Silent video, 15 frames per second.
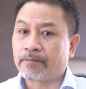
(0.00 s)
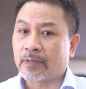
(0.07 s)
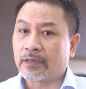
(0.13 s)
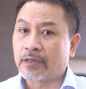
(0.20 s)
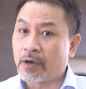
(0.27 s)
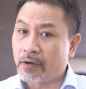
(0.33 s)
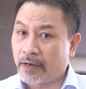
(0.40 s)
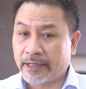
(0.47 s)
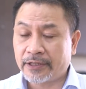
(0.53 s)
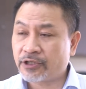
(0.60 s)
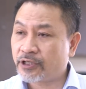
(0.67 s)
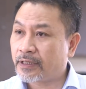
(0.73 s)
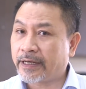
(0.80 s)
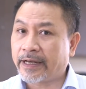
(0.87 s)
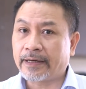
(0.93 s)

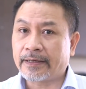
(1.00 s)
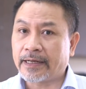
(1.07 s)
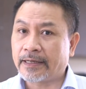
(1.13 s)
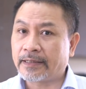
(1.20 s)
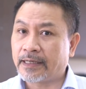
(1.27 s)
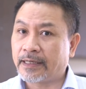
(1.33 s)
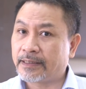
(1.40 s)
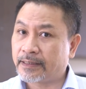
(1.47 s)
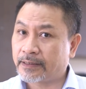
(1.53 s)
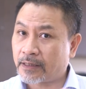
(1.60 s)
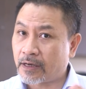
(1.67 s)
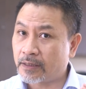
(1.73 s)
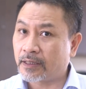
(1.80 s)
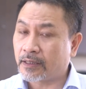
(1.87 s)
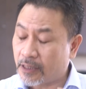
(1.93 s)
knowledge and
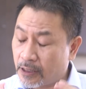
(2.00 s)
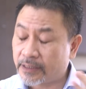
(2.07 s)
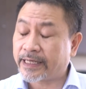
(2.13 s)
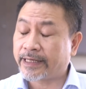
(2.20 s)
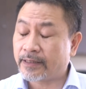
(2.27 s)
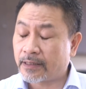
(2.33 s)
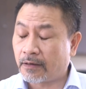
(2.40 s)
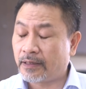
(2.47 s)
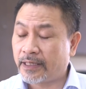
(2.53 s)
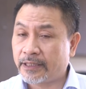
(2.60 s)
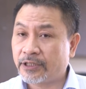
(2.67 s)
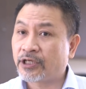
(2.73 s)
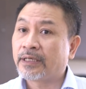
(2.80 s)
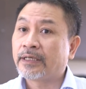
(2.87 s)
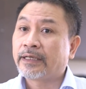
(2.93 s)
content
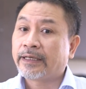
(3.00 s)
knowledge,